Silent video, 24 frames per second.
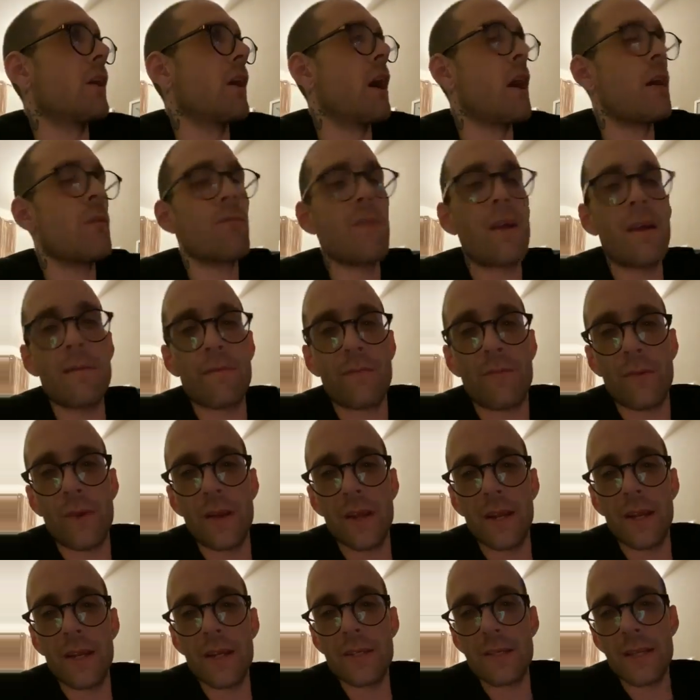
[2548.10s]
I'm
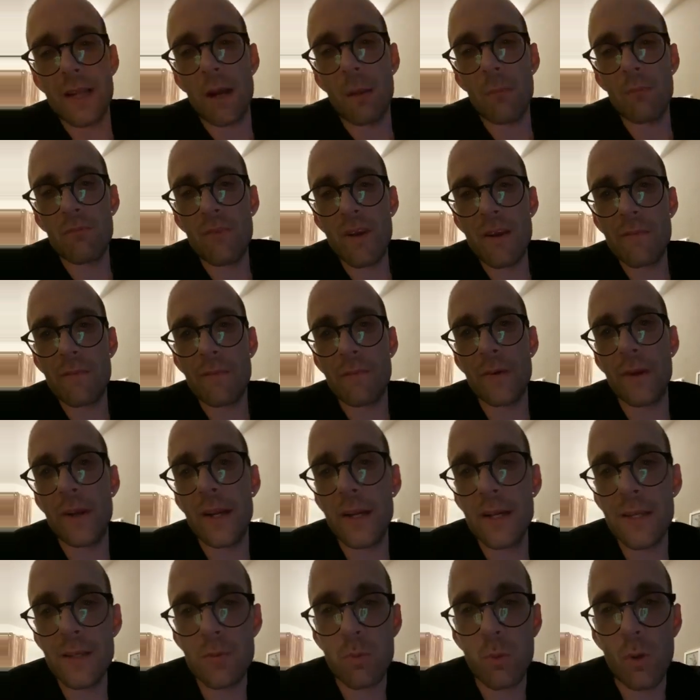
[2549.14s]
rent-free in this. I'm rent-free
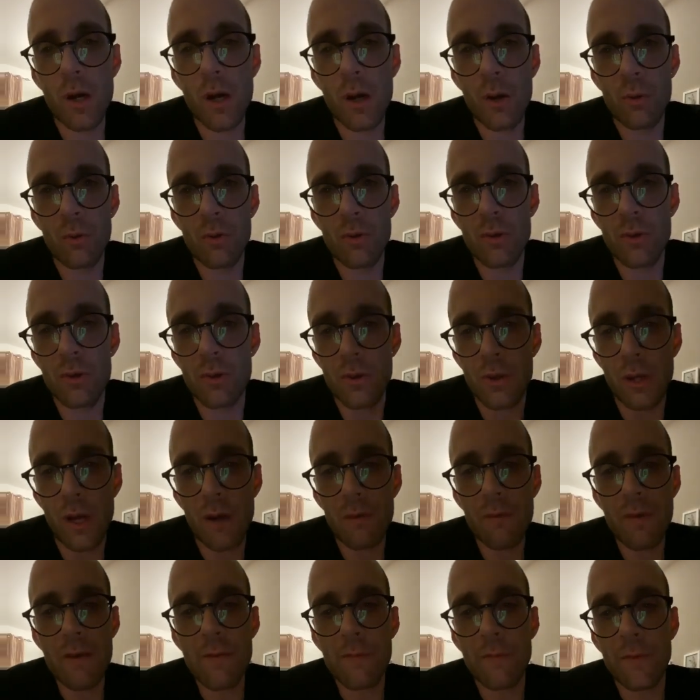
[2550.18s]
in this world.
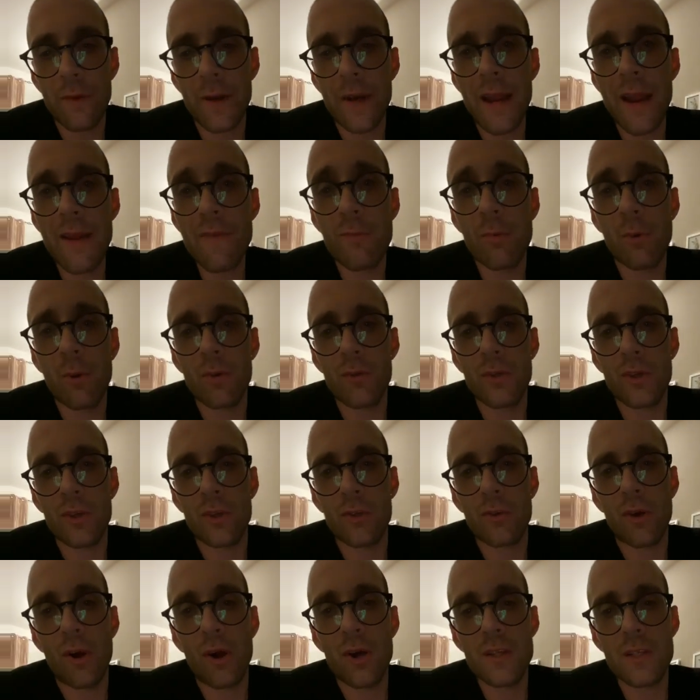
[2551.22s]
I'm rent-free in everyone that
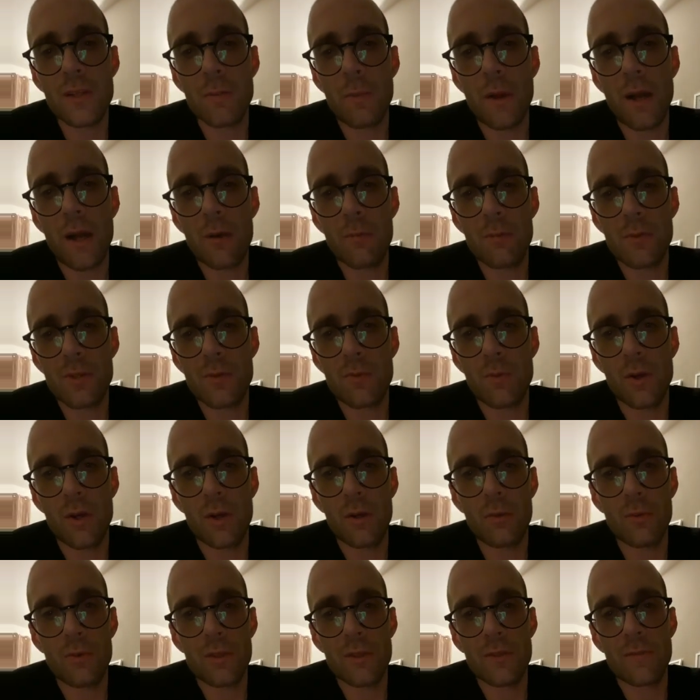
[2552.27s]
cries about me's
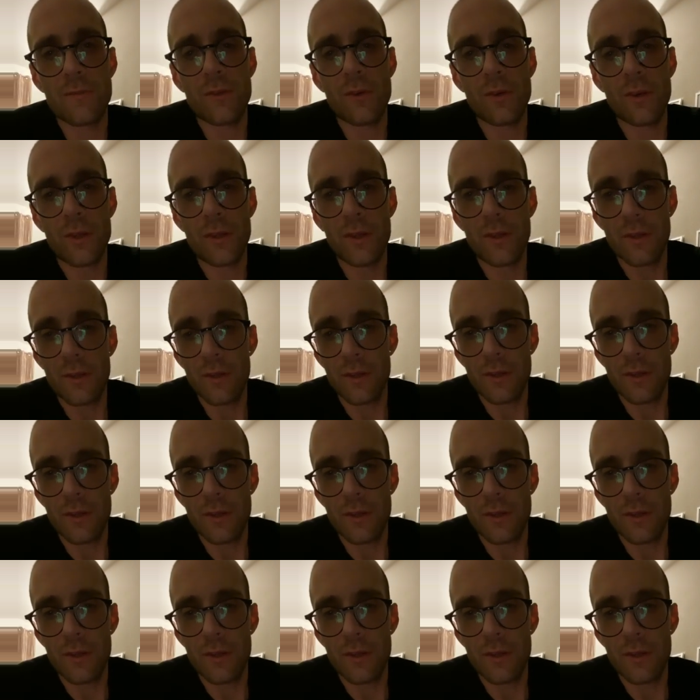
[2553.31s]
world. It's funny.